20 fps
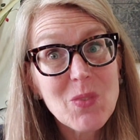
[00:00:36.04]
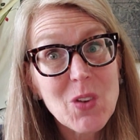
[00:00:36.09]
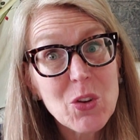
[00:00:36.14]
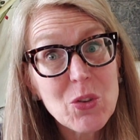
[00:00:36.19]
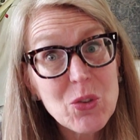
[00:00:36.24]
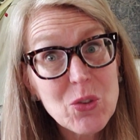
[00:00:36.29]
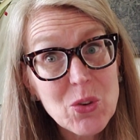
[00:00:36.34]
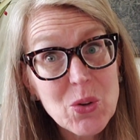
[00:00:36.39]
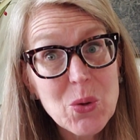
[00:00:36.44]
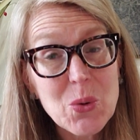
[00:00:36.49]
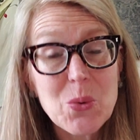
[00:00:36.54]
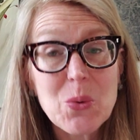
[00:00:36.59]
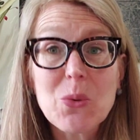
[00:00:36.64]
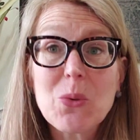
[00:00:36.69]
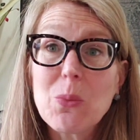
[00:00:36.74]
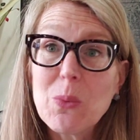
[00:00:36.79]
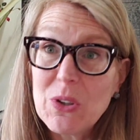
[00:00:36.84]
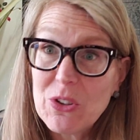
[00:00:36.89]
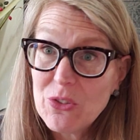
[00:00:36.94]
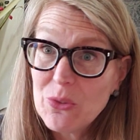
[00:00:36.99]

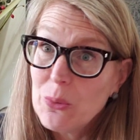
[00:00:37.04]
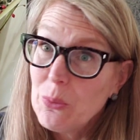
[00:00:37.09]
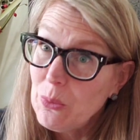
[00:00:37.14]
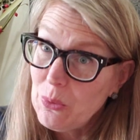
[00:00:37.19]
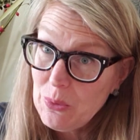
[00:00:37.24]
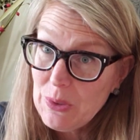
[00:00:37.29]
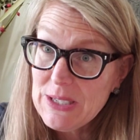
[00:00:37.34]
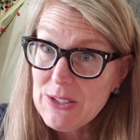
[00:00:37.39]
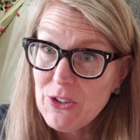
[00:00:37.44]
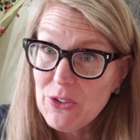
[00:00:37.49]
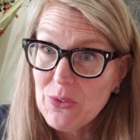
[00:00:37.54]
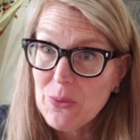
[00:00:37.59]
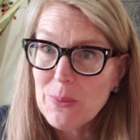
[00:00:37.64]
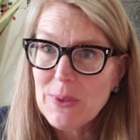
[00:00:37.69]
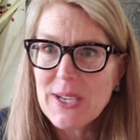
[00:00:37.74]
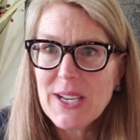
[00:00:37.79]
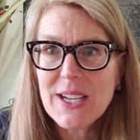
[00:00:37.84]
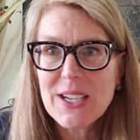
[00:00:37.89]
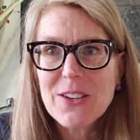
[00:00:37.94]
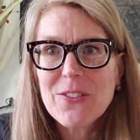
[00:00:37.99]
zoos, which we just
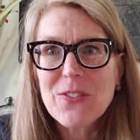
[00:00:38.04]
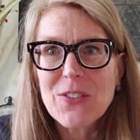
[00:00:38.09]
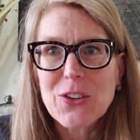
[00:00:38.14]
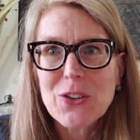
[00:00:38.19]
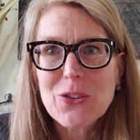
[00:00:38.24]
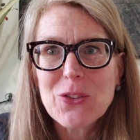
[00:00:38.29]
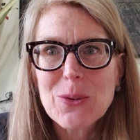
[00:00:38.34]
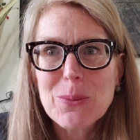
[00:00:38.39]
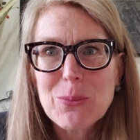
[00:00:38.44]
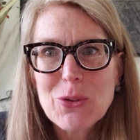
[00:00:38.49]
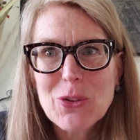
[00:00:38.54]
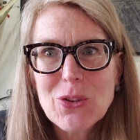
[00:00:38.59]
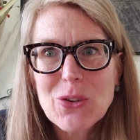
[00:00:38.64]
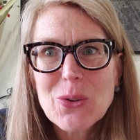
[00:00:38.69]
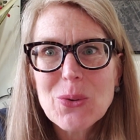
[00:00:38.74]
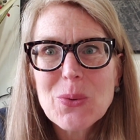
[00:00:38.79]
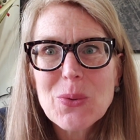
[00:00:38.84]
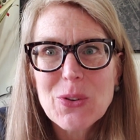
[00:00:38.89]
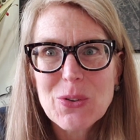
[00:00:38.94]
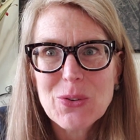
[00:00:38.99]
went on a field trip
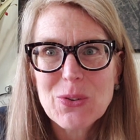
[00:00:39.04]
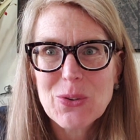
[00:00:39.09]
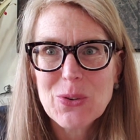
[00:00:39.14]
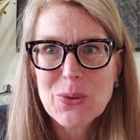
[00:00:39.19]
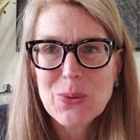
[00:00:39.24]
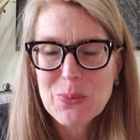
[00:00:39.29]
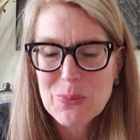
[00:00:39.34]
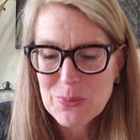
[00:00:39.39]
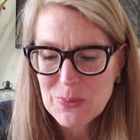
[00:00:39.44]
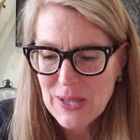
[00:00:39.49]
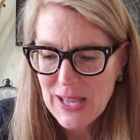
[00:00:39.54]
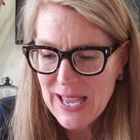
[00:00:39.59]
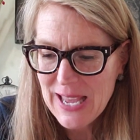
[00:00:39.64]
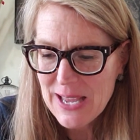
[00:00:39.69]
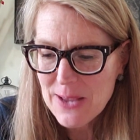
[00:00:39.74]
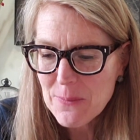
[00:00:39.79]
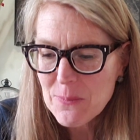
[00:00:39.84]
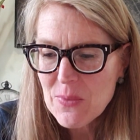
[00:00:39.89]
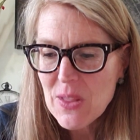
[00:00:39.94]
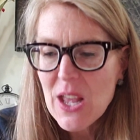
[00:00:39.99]
to the zoo,
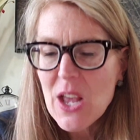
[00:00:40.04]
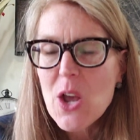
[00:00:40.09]
okay?